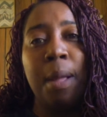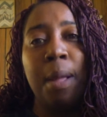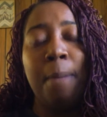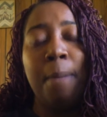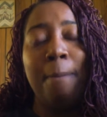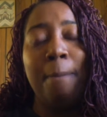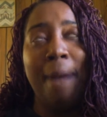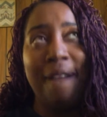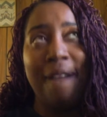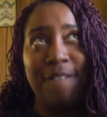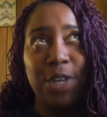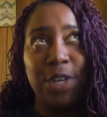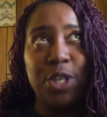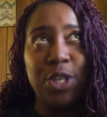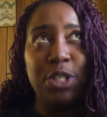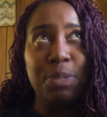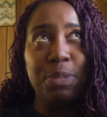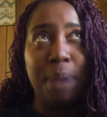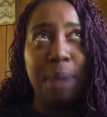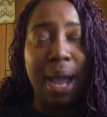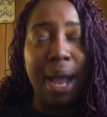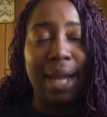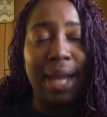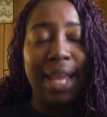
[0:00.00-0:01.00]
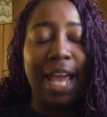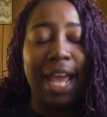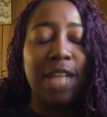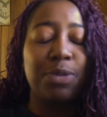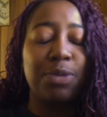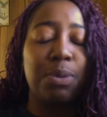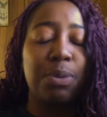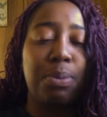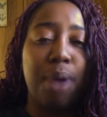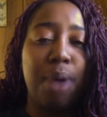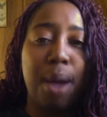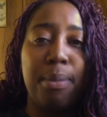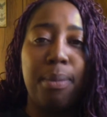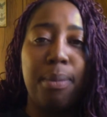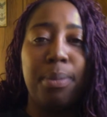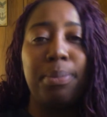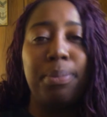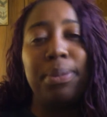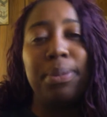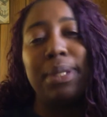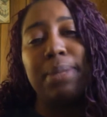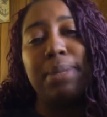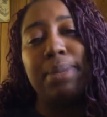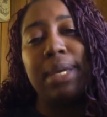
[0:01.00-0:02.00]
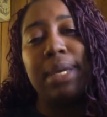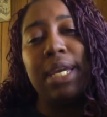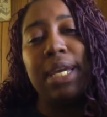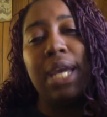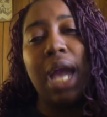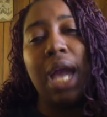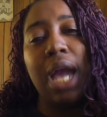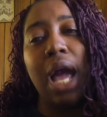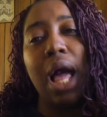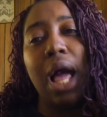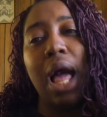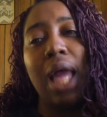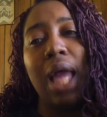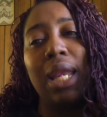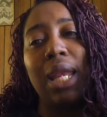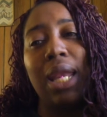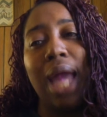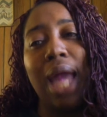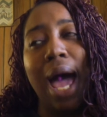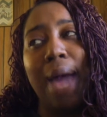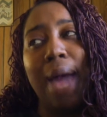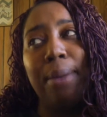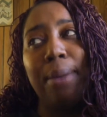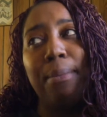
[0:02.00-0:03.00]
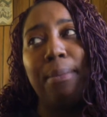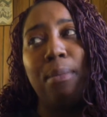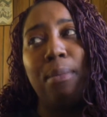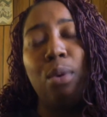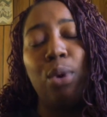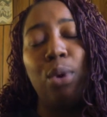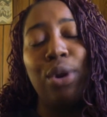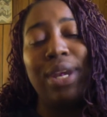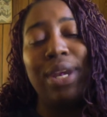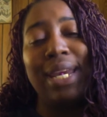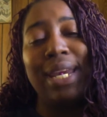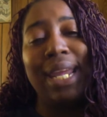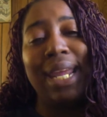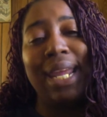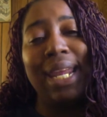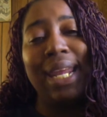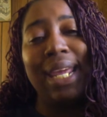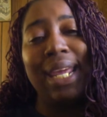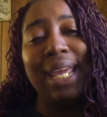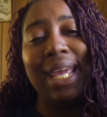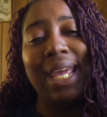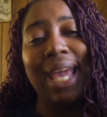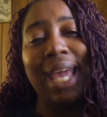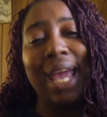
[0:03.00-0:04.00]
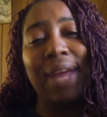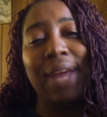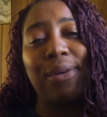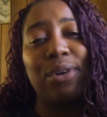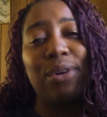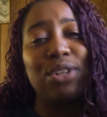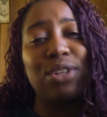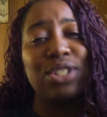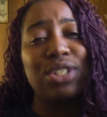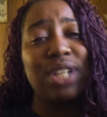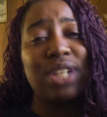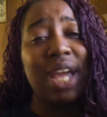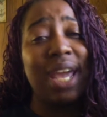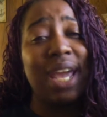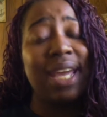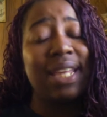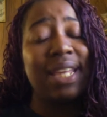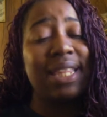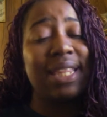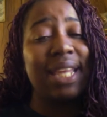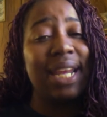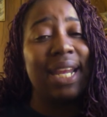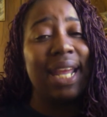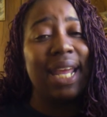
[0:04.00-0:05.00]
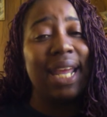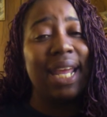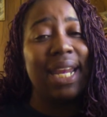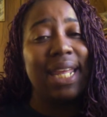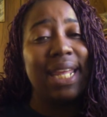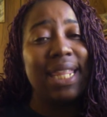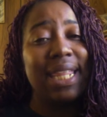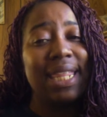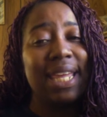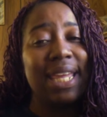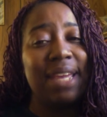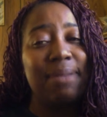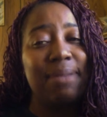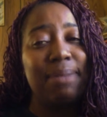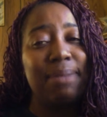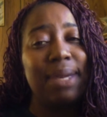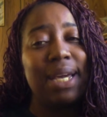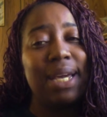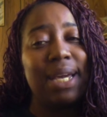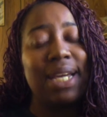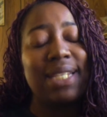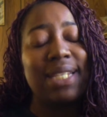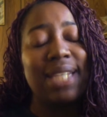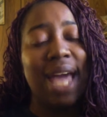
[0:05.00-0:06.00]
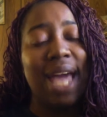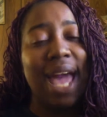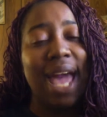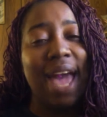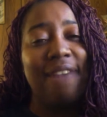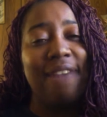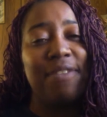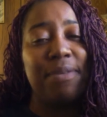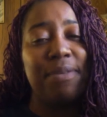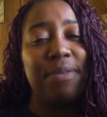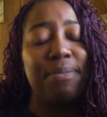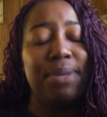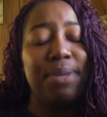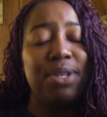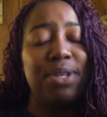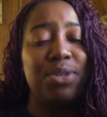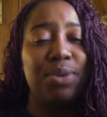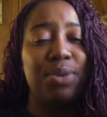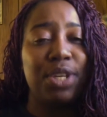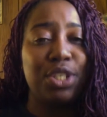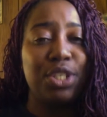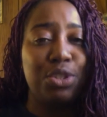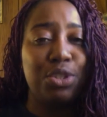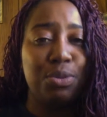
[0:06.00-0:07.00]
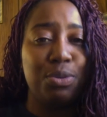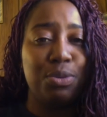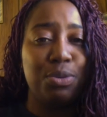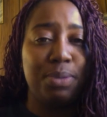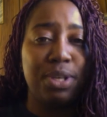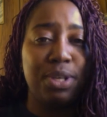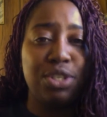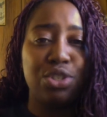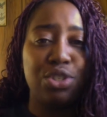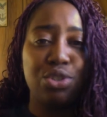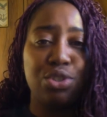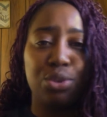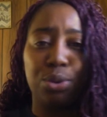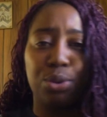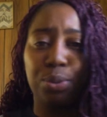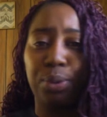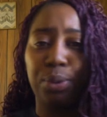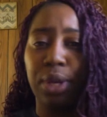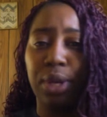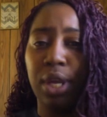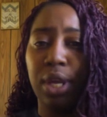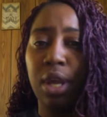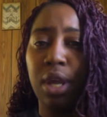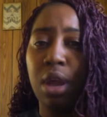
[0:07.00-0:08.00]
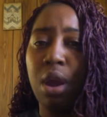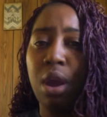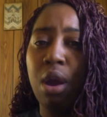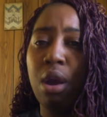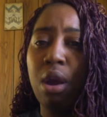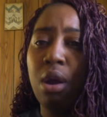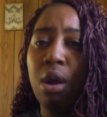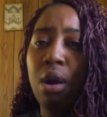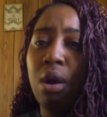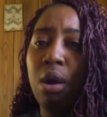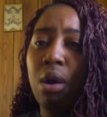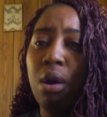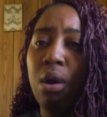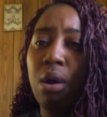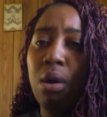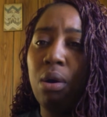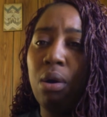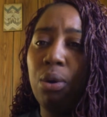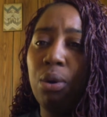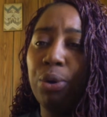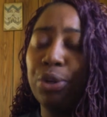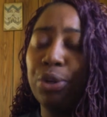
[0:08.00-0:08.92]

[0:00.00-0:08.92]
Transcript: My first podcast will probably be a lot more knitting and crocheting than anything because I haven't been doing too much jewelry or